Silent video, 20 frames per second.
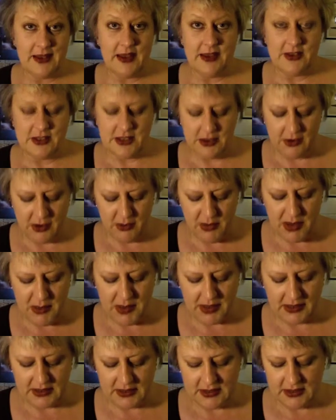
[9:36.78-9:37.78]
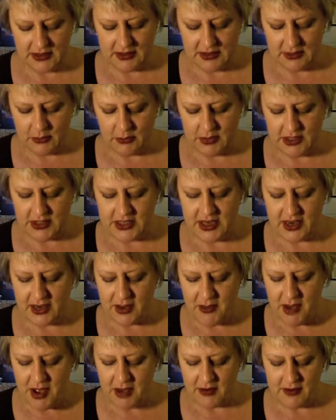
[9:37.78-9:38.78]
Jerry mimicked. We check
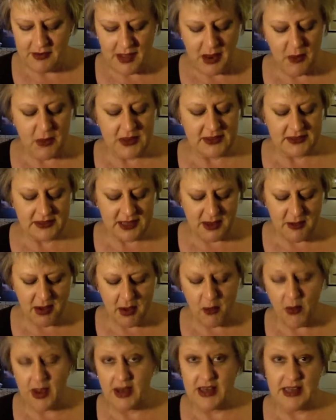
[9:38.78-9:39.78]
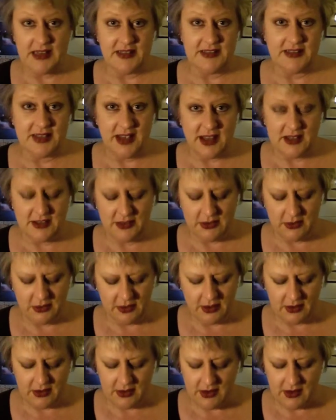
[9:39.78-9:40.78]
him out and then we see about what he said to you,
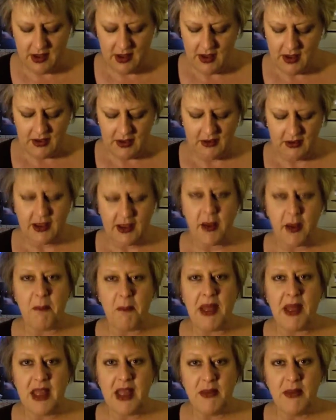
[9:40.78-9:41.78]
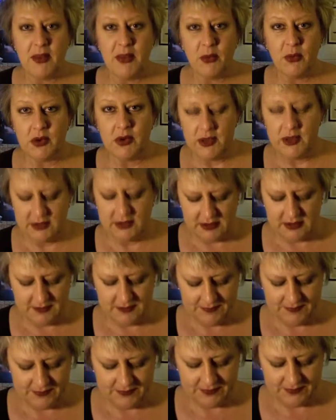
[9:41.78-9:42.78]
girl. You're like a babe in the woods.
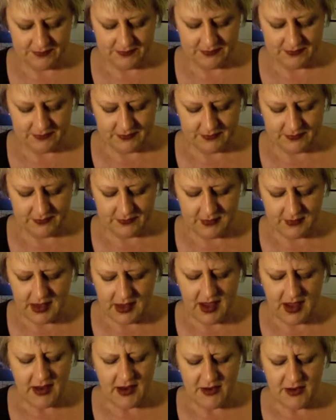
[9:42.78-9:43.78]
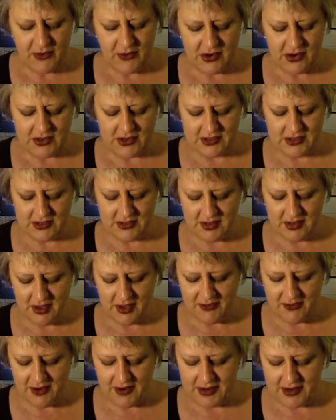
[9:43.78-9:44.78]
I never understood
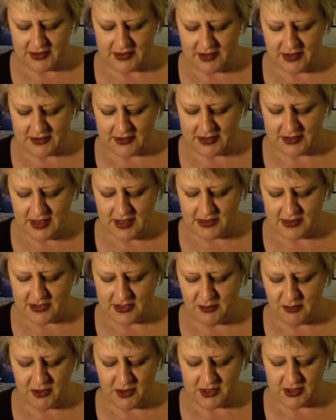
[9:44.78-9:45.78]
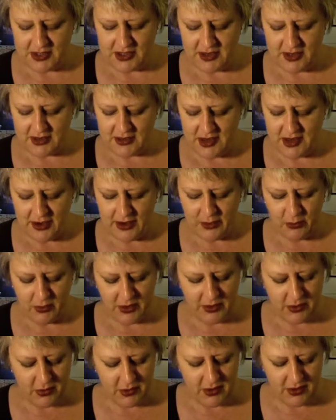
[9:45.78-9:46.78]
that phrase, Ella said as she merged onto
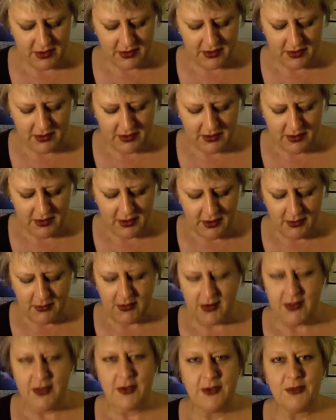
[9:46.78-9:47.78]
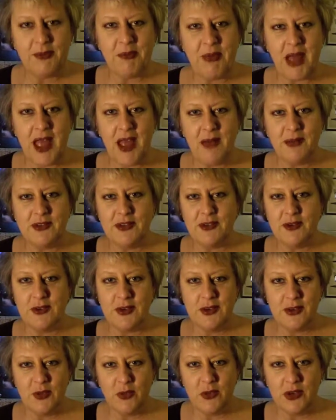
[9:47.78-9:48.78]
91 North. What are those babes doing
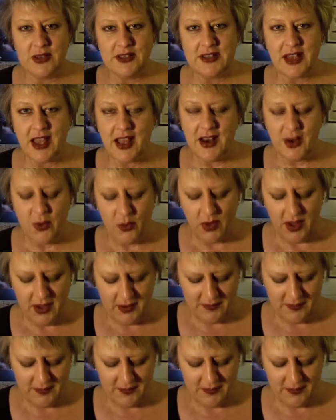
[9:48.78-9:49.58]
in the woods anyway?